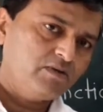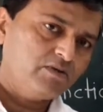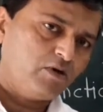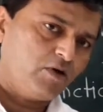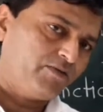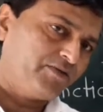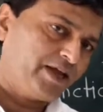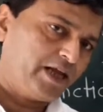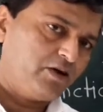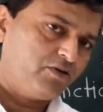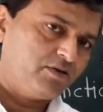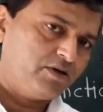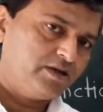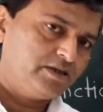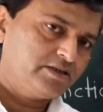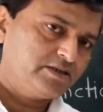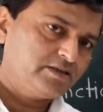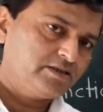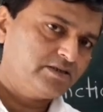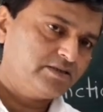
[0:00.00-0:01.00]
of
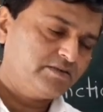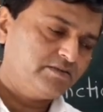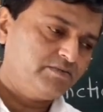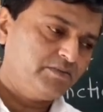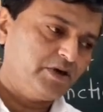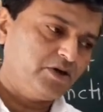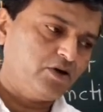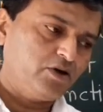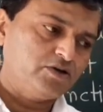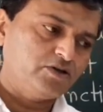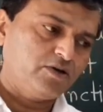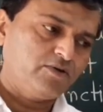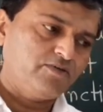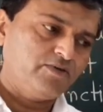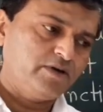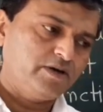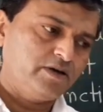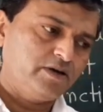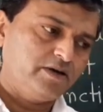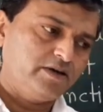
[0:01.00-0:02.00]
calculus, because of
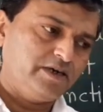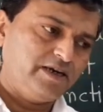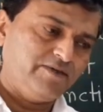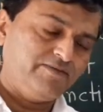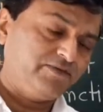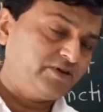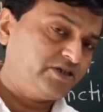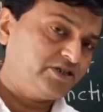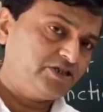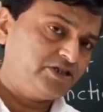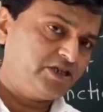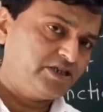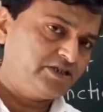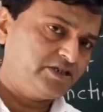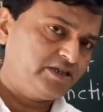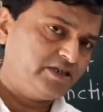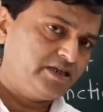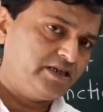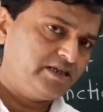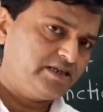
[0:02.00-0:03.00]

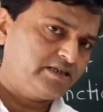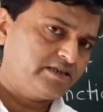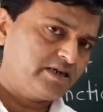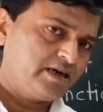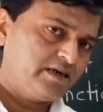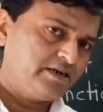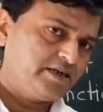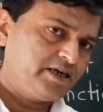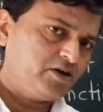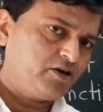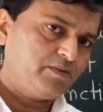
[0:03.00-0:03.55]
differentiation it started,